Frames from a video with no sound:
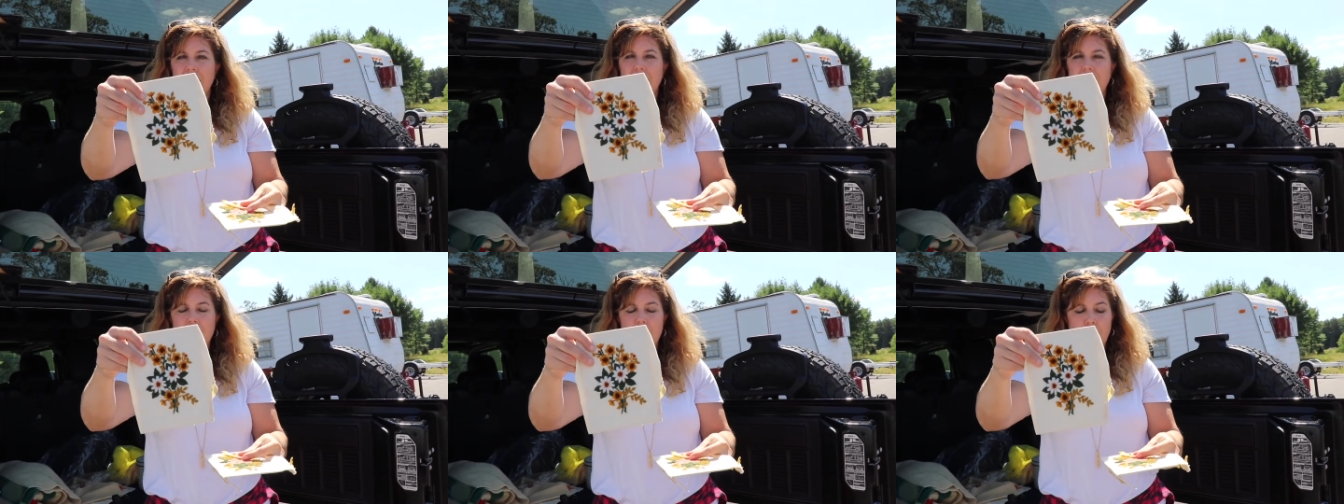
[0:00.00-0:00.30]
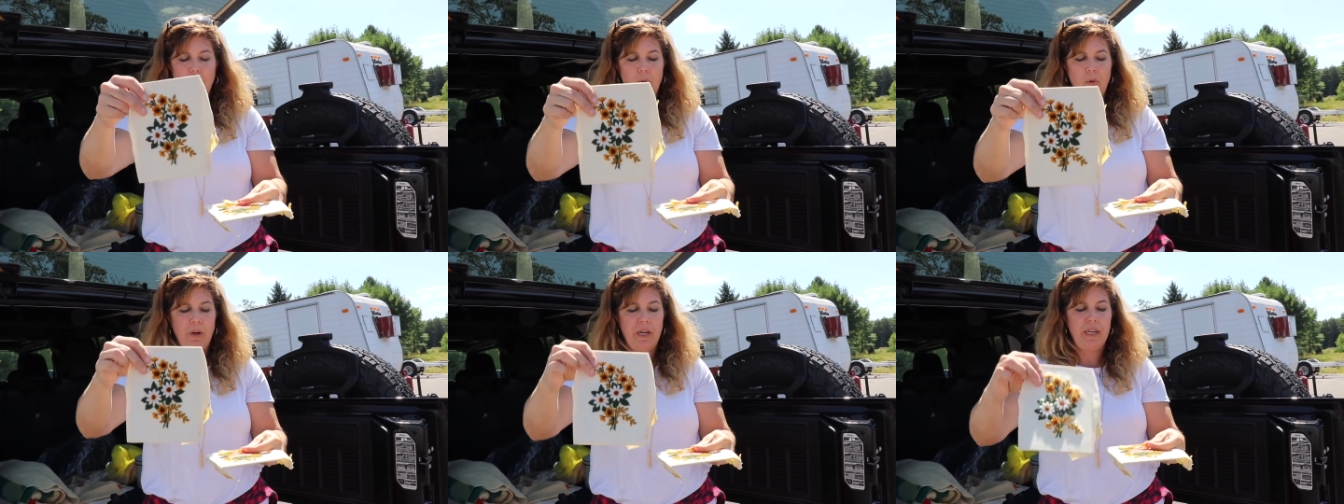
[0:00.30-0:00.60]

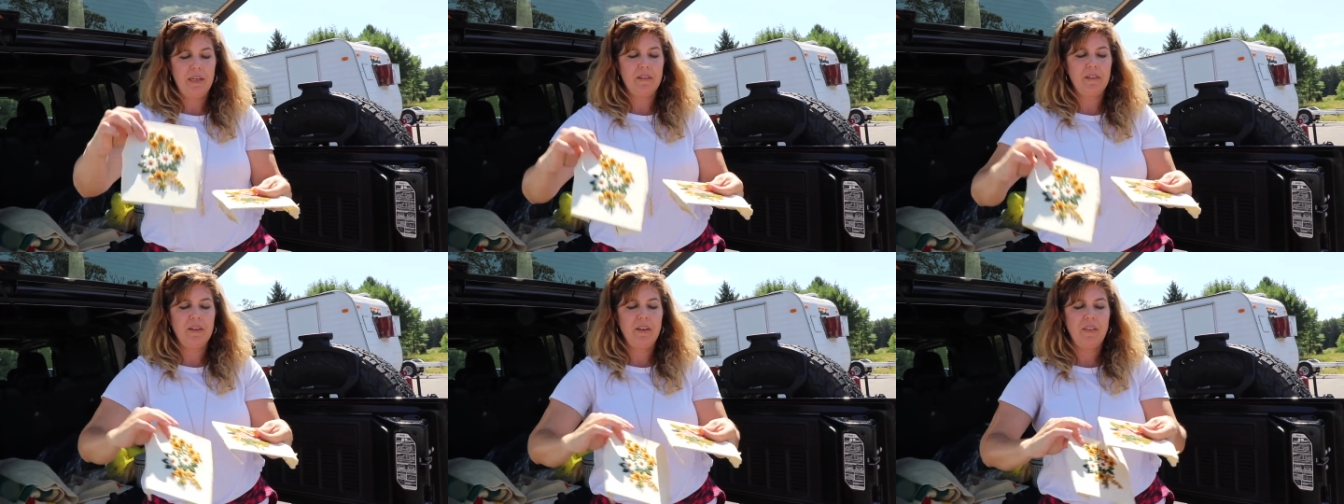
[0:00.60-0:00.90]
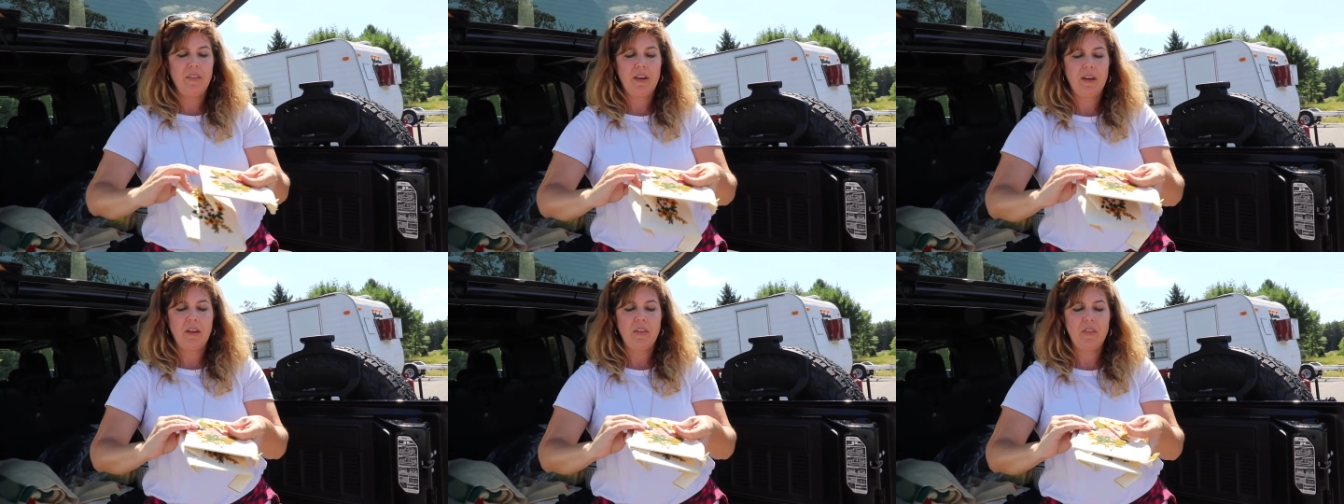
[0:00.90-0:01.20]
needlepoint
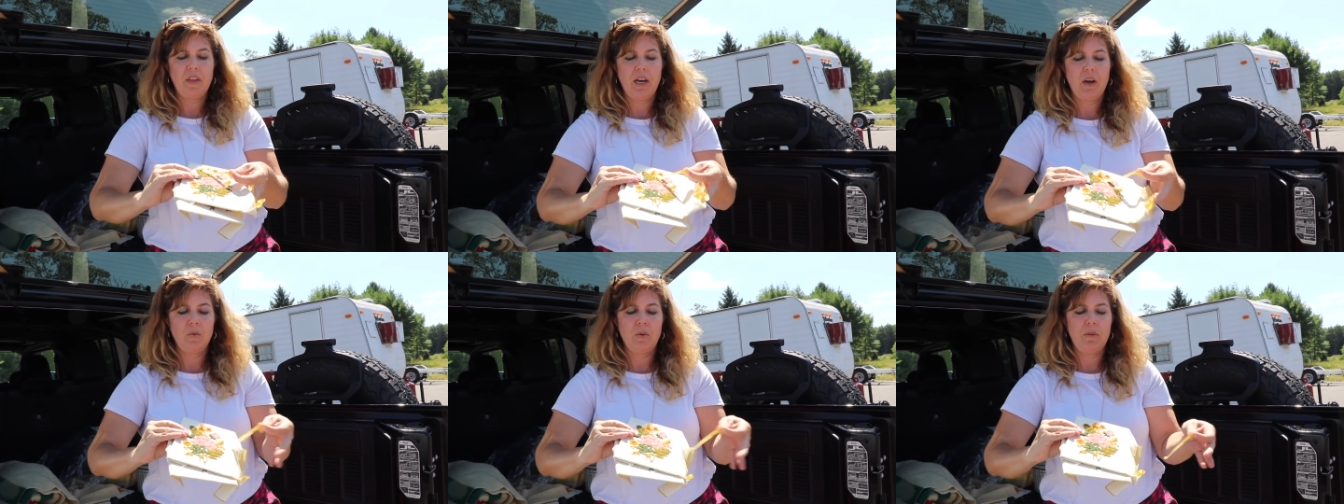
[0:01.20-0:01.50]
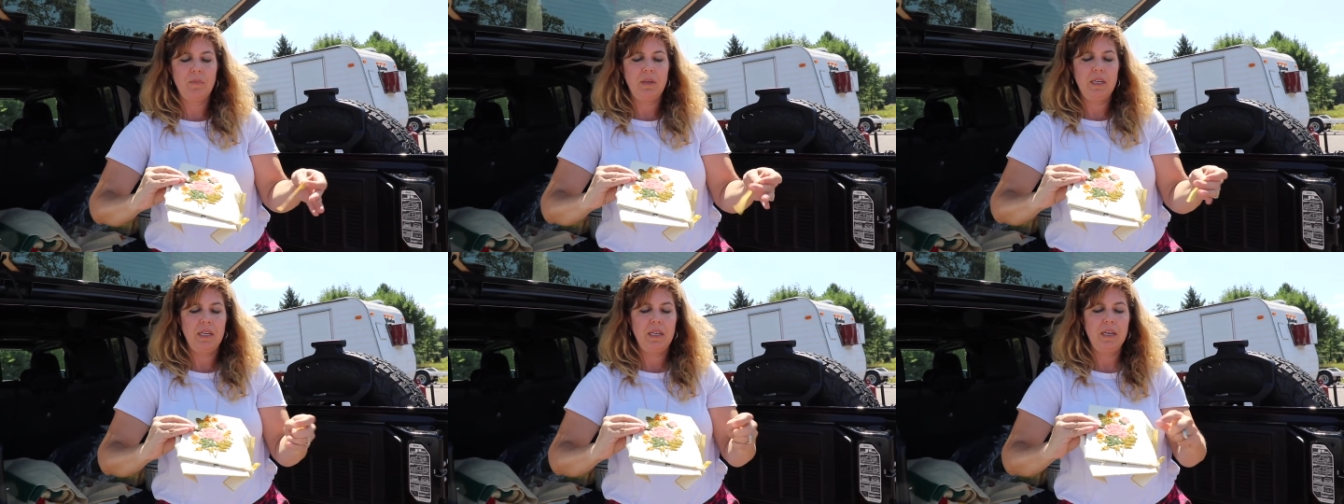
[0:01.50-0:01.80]
that I thought
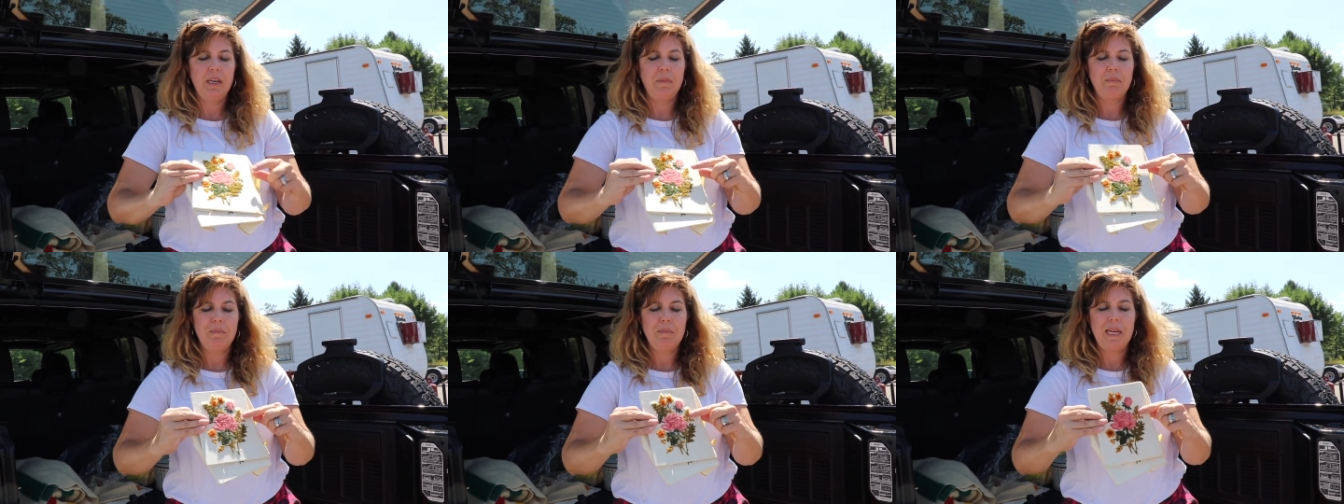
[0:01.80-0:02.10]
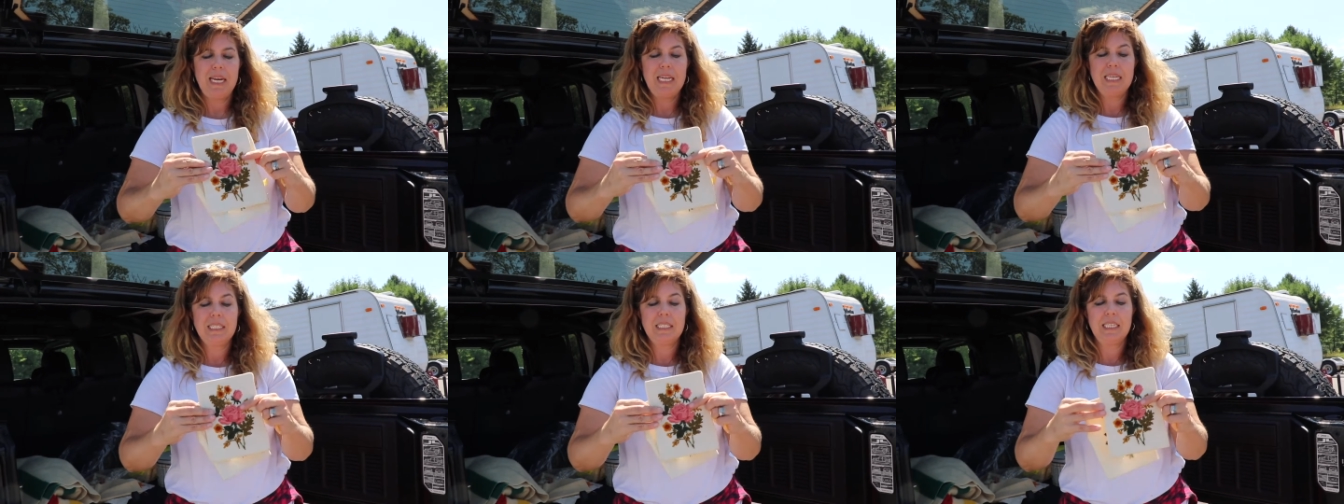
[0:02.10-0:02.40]
would be
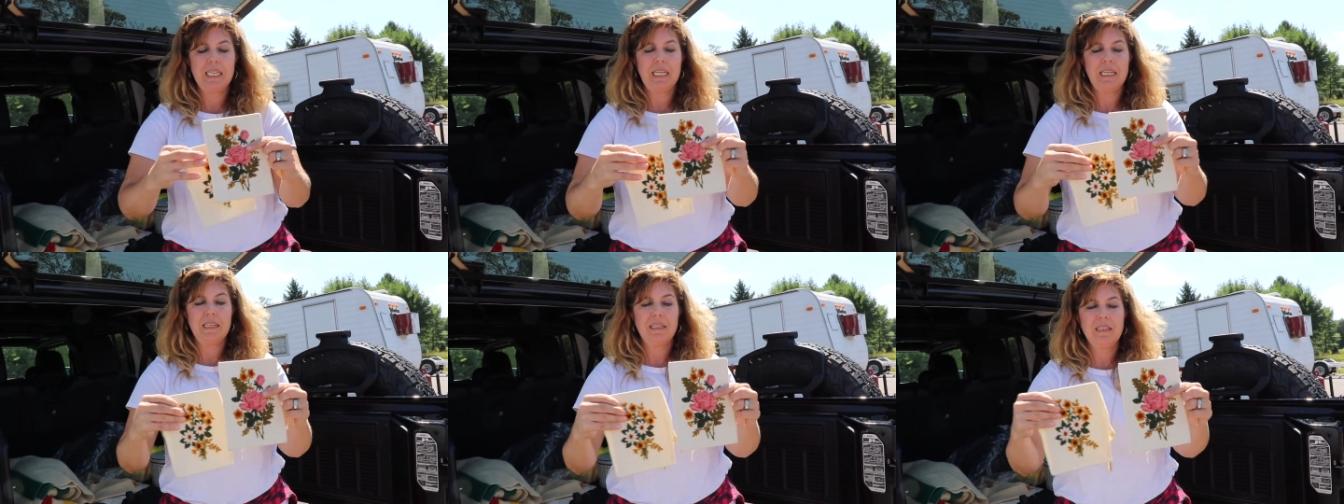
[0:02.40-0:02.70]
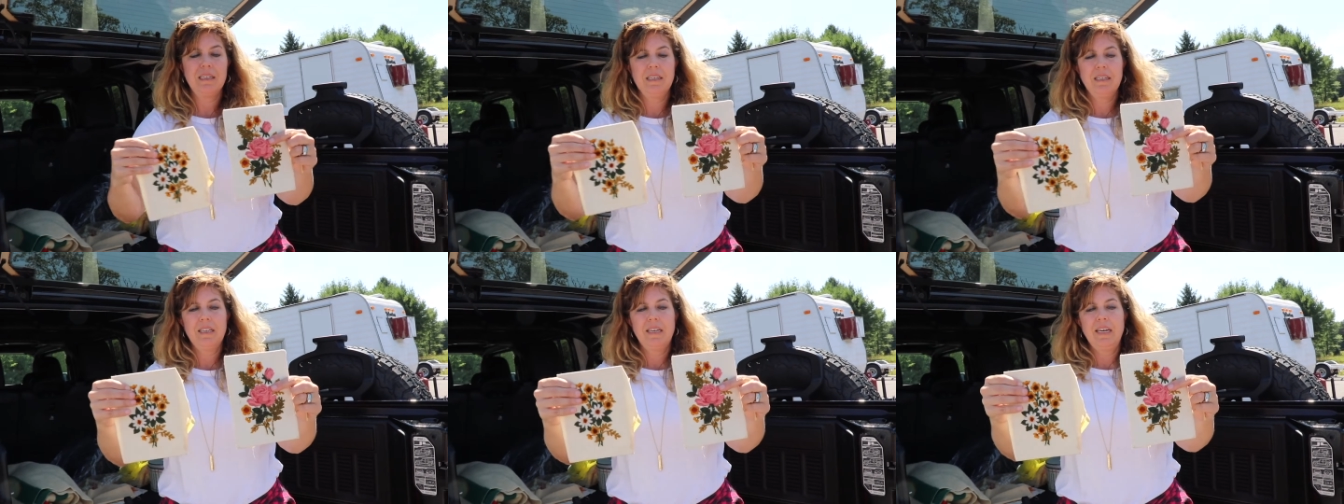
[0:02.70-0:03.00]
amazing
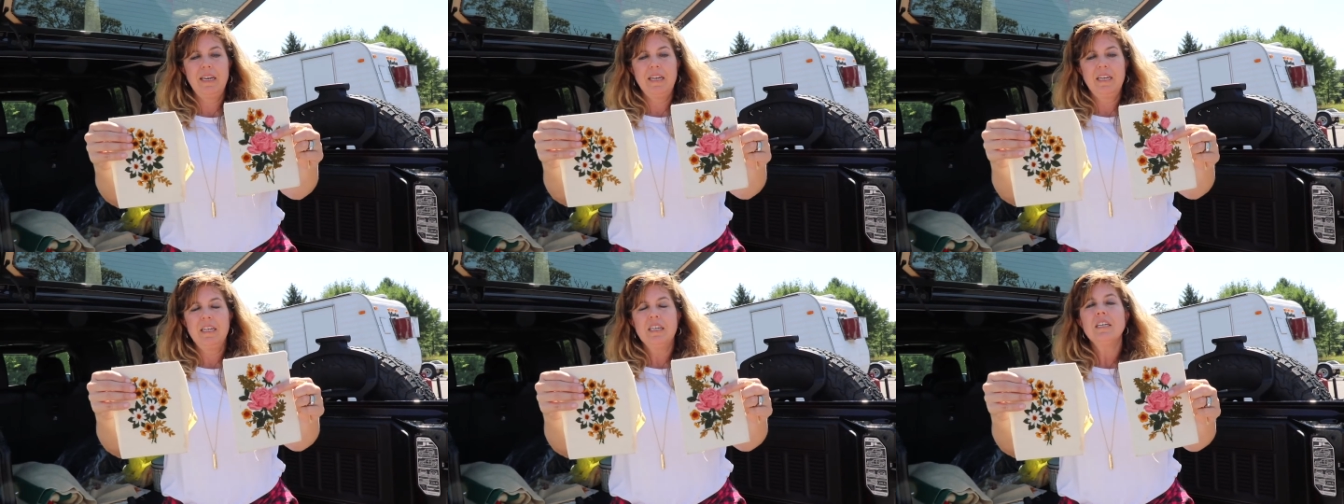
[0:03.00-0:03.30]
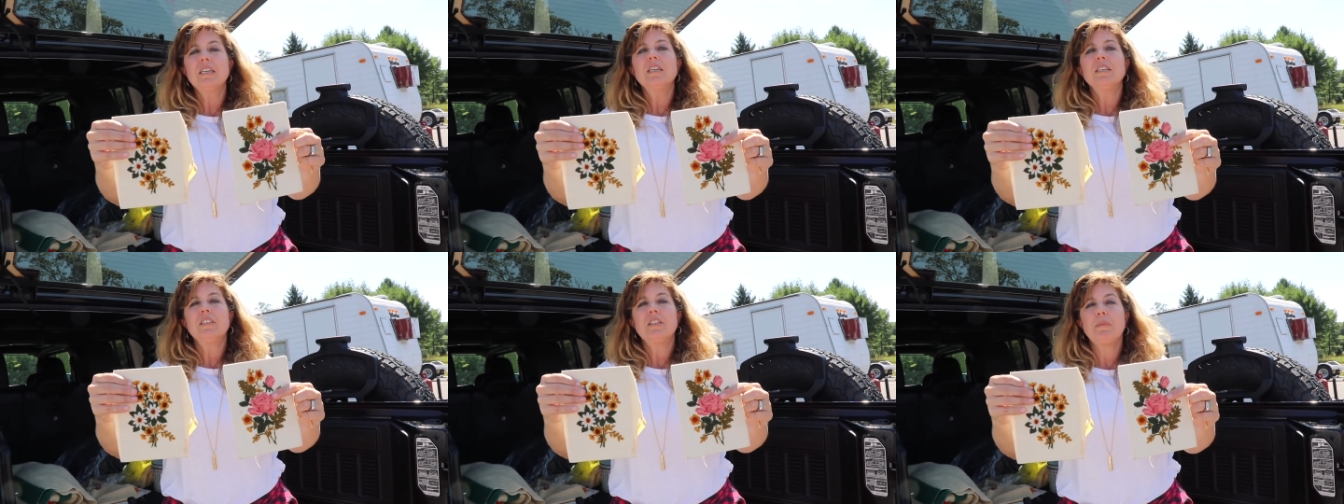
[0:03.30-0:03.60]

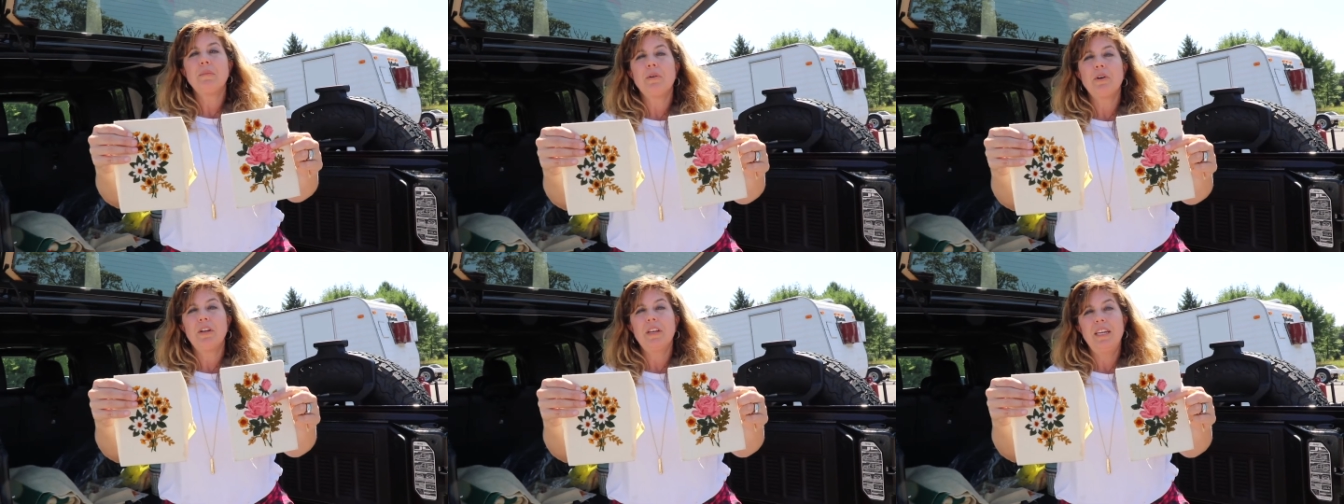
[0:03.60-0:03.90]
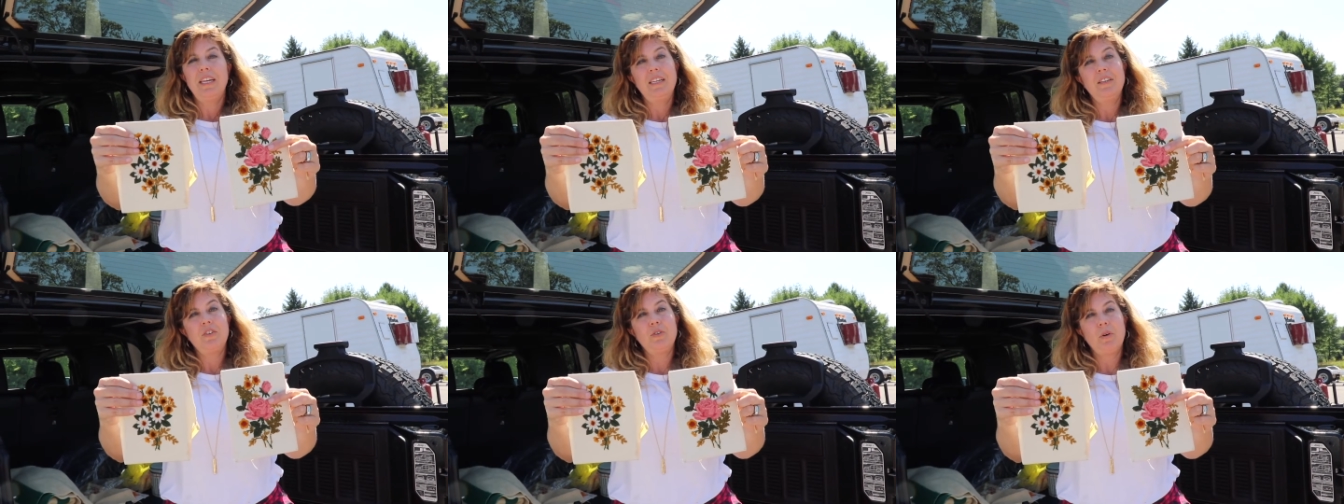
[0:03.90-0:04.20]
to put
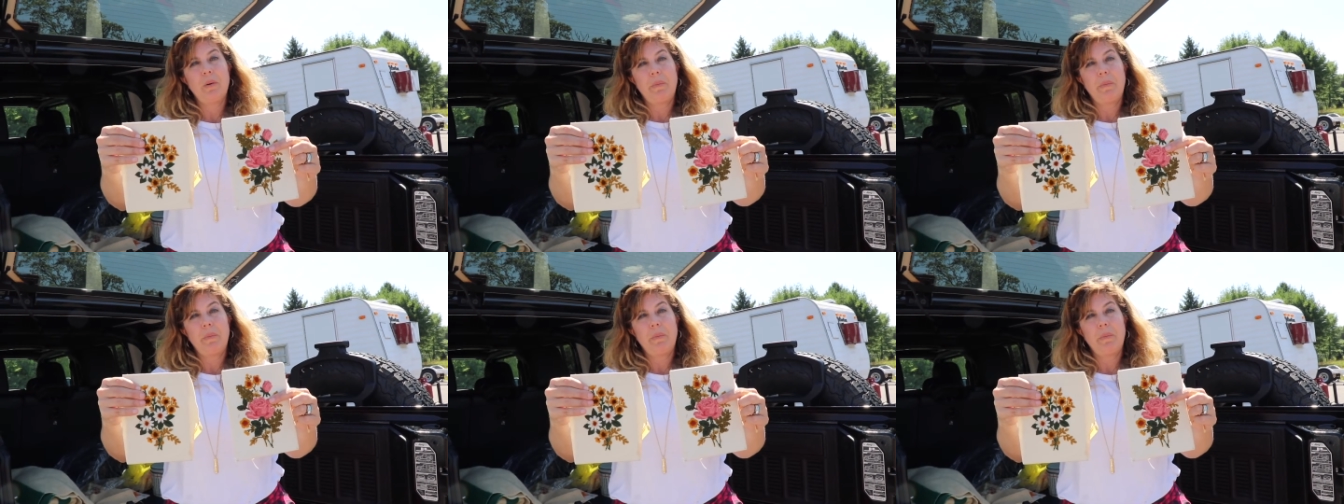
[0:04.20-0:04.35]
into a